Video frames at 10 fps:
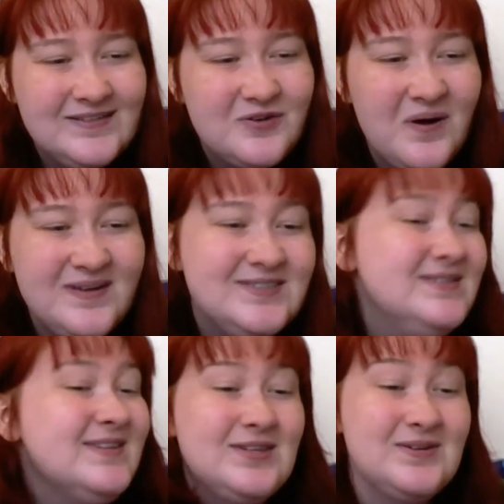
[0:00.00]

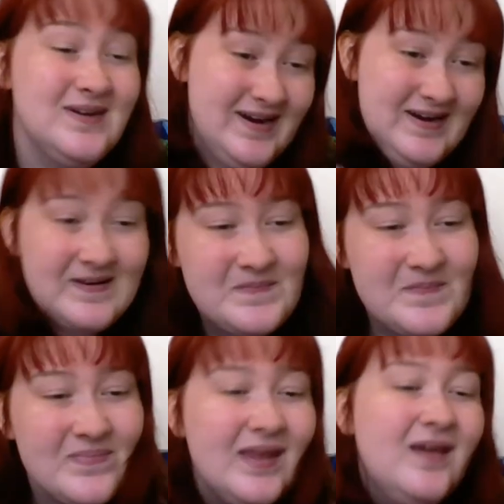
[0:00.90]
Question 3.
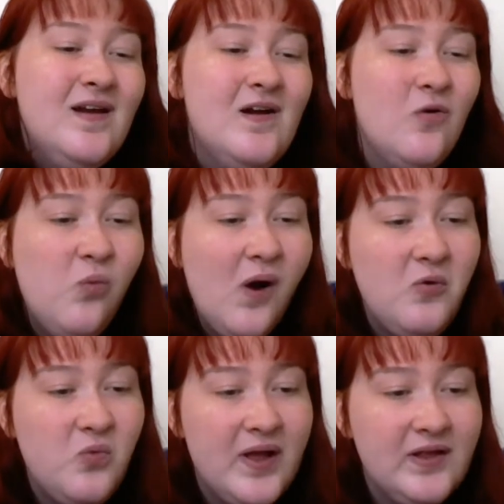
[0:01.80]

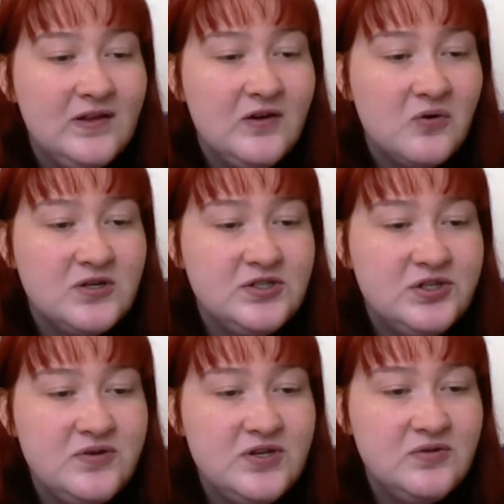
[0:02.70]
What will or
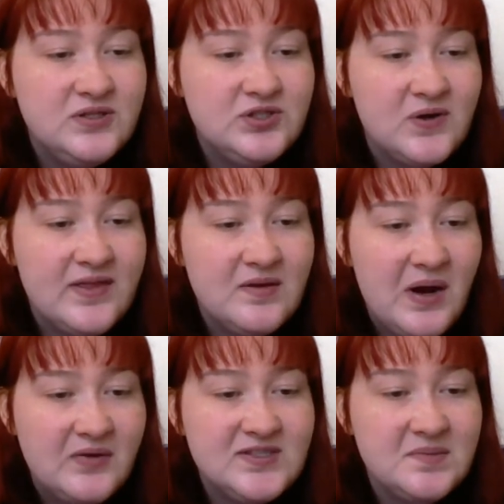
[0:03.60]
do you enjoy the
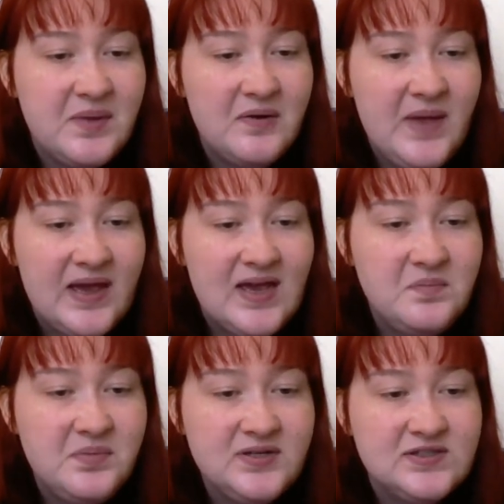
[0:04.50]
most about
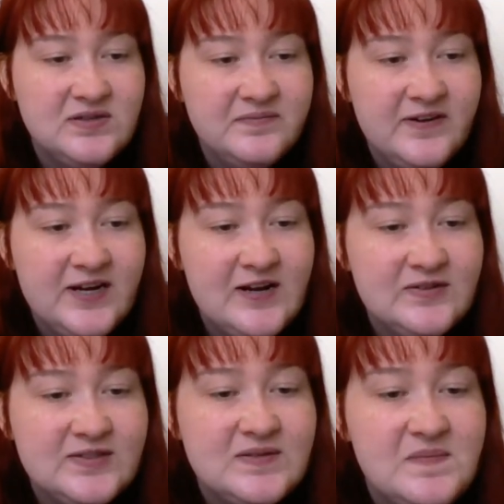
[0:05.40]
making BookTube
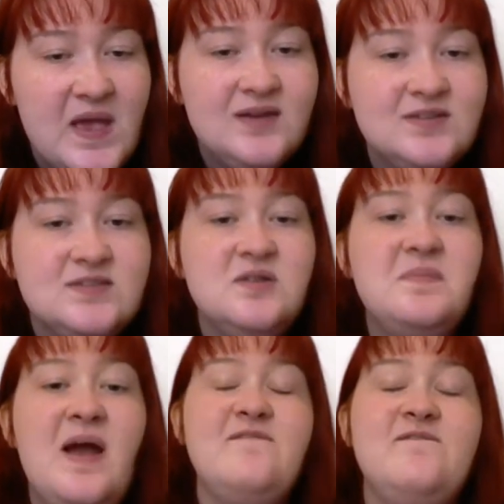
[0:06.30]
videos? So
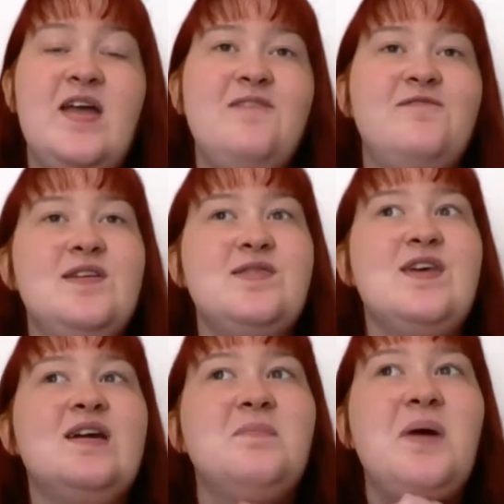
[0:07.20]
my favorite
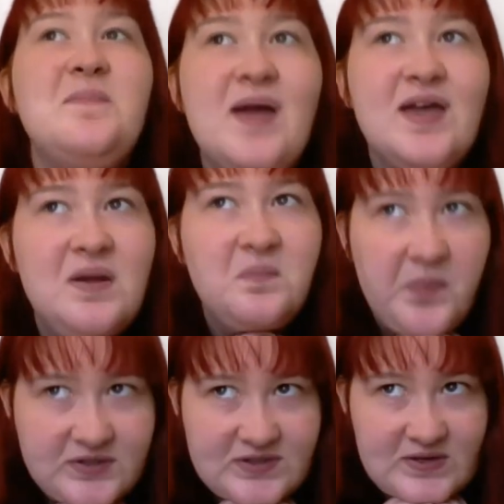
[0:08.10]
thing about making
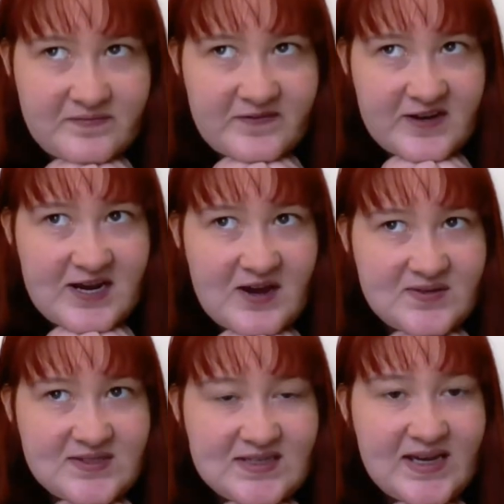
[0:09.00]
BookTube
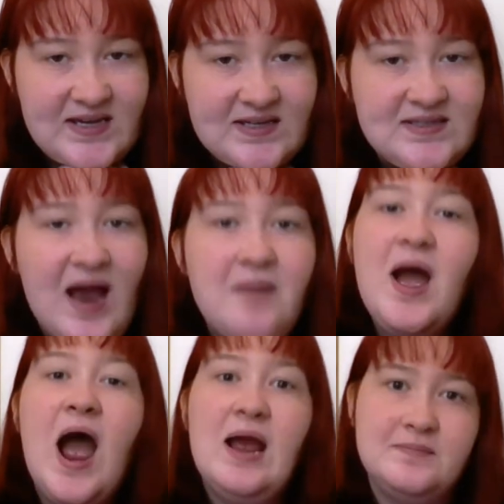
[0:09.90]
videos is I'm
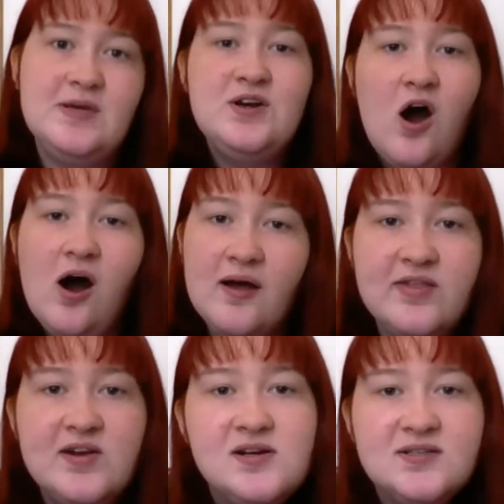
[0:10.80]
an
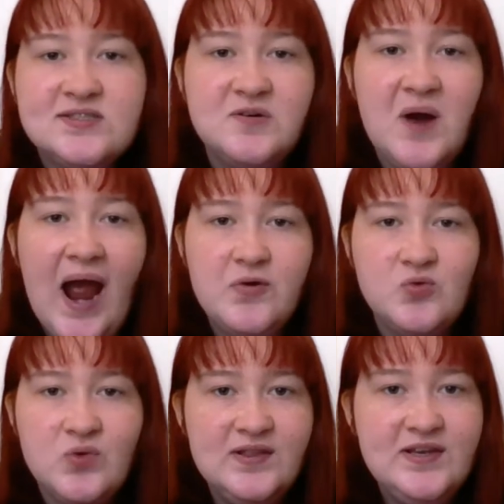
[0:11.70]
author, so I
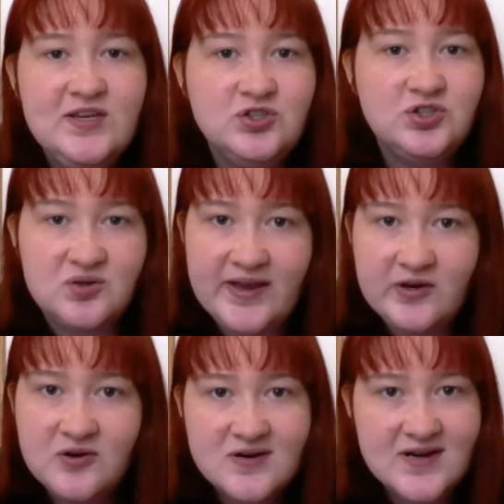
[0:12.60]
really enjoy
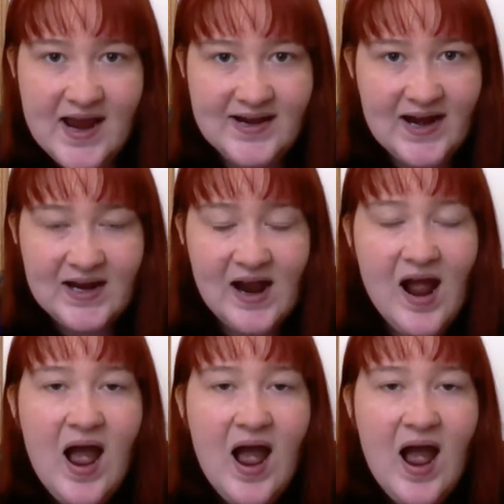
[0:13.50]
creating.